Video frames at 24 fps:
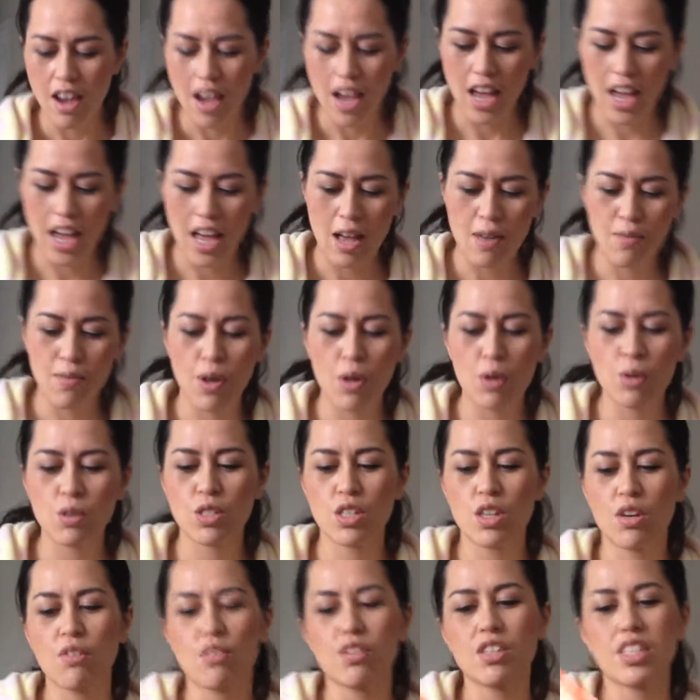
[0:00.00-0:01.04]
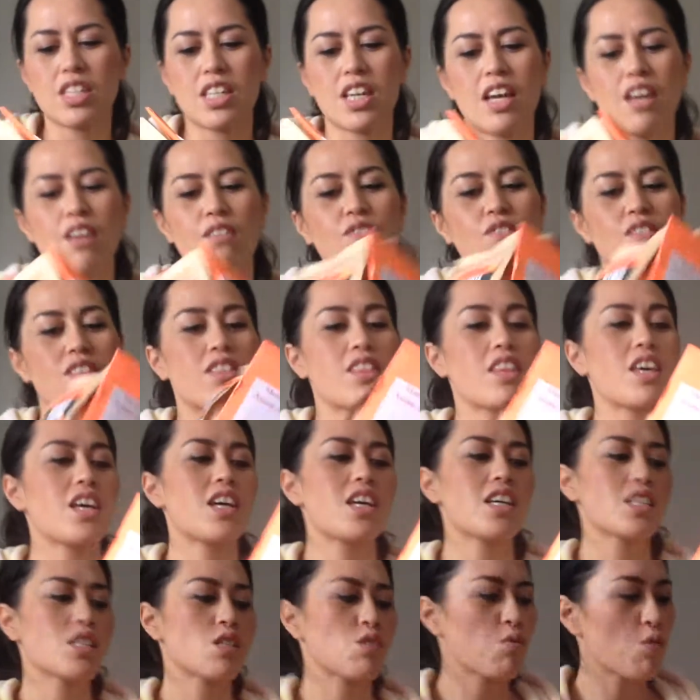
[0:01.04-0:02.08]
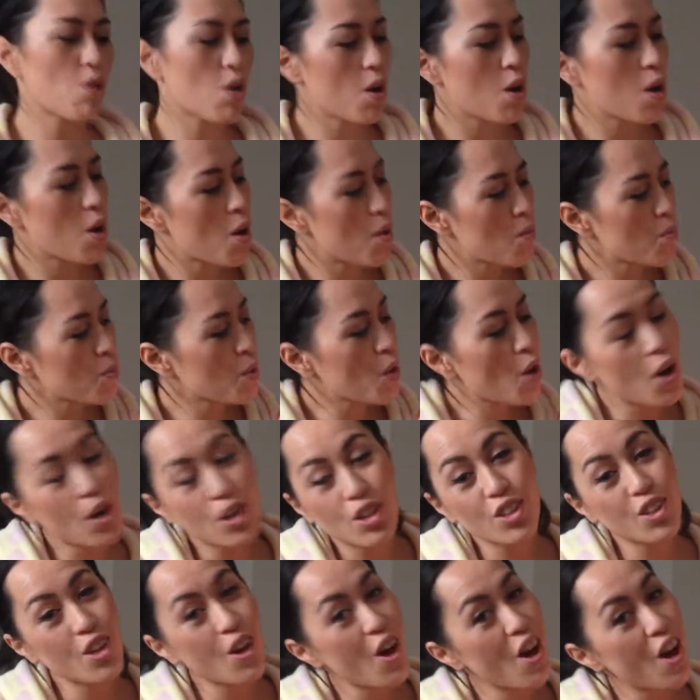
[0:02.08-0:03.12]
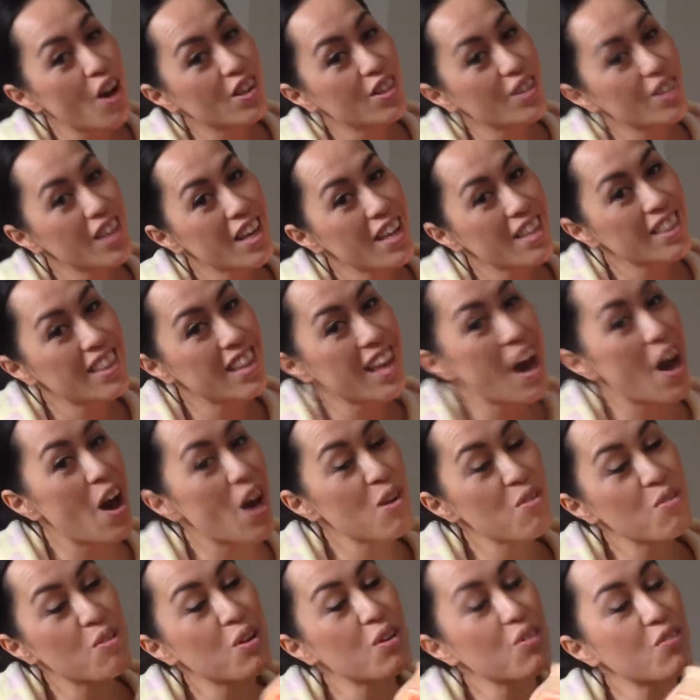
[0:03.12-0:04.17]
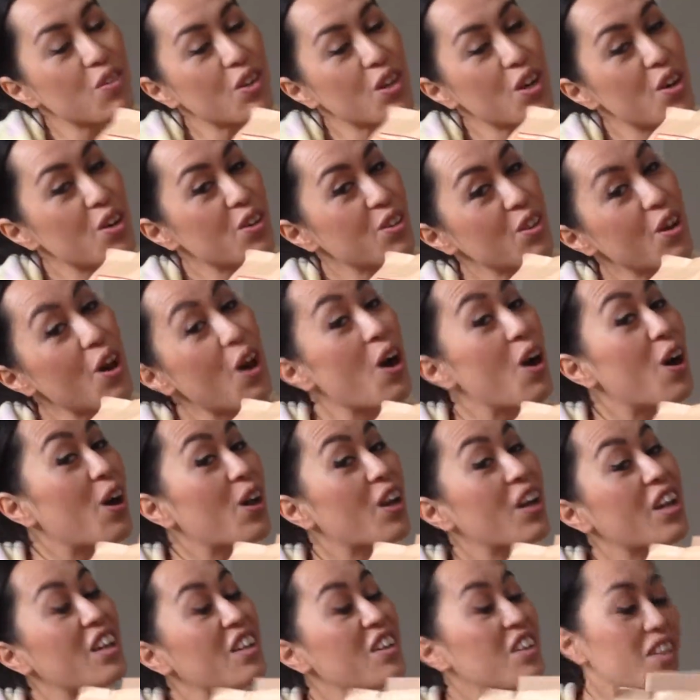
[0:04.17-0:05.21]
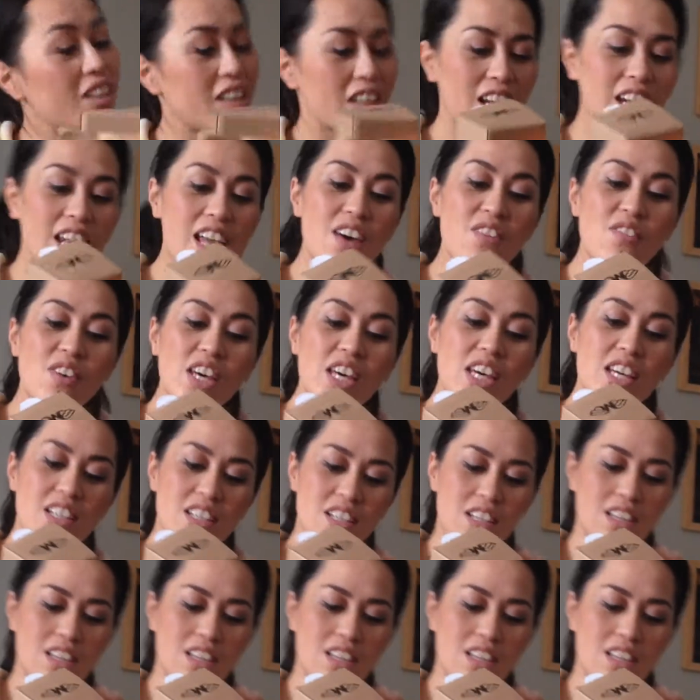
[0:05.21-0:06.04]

I also received this from Cotton On. And I work for Cotton On. And love it.